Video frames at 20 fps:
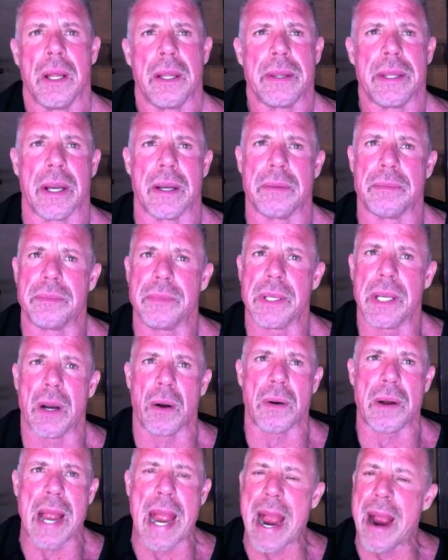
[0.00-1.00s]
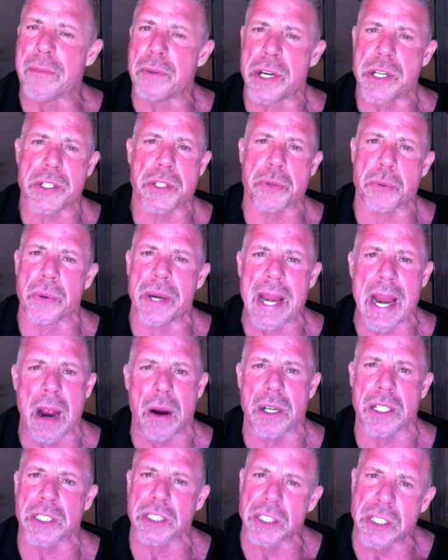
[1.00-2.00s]
the average 3
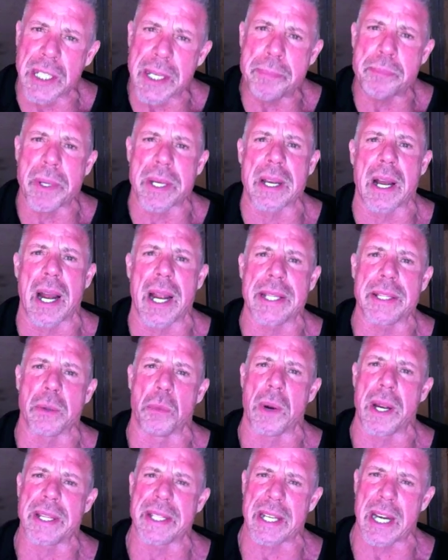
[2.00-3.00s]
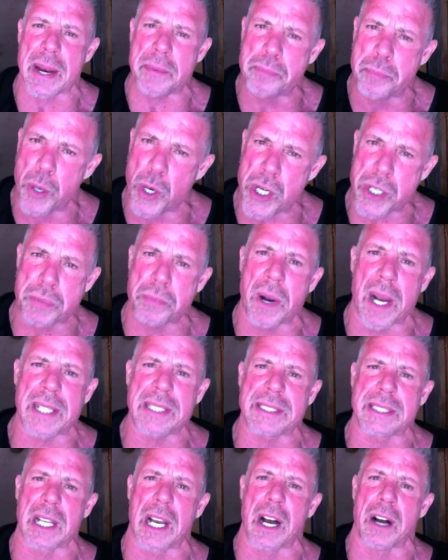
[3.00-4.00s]
hours sleep a night, the way that I pushed
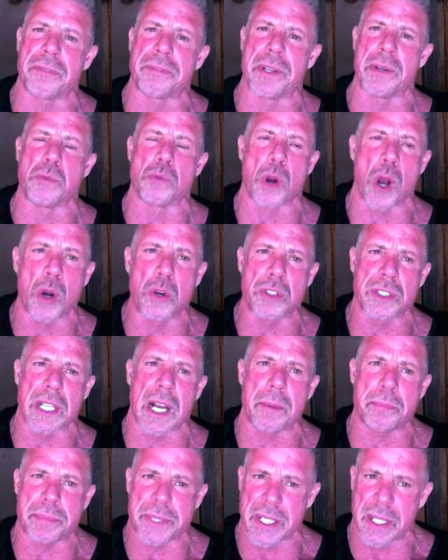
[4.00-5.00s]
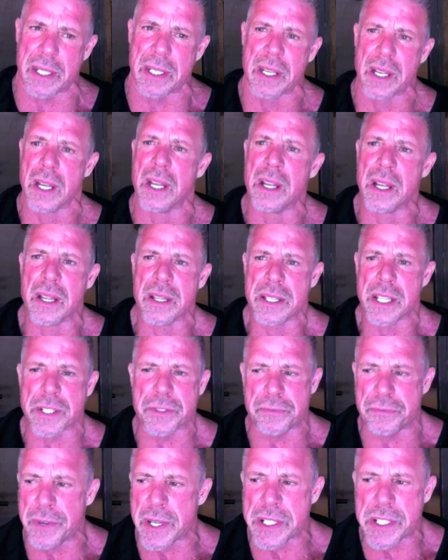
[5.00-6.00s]
myself and rose up to this
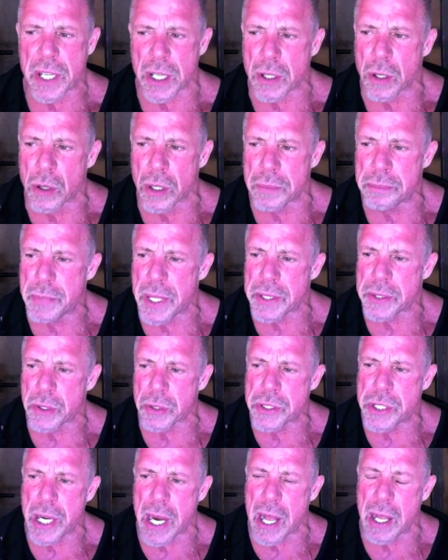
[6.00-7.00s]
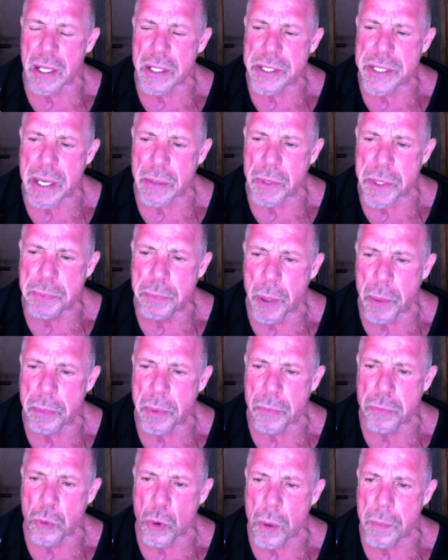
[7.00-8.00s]
physical and mental challenge that was put
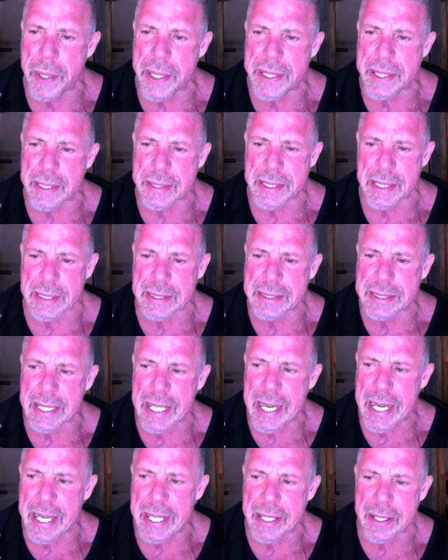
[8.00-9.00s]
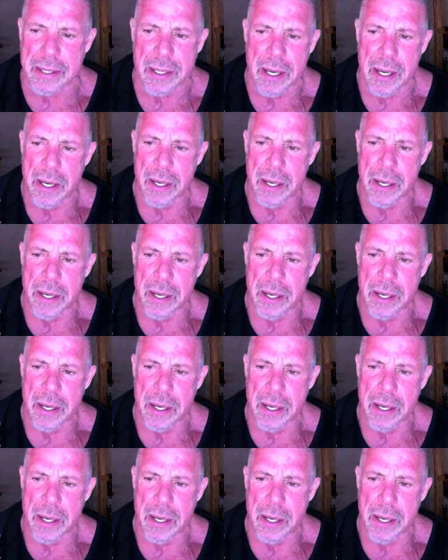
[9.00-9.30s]
before me to succeed, and